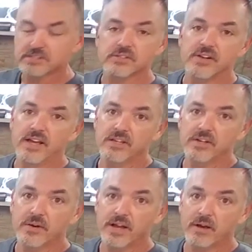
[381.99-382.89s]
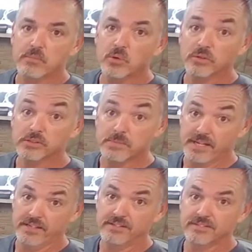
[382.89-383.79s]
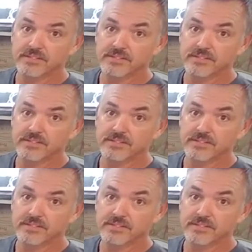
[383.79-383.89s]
So now you know how mold is made.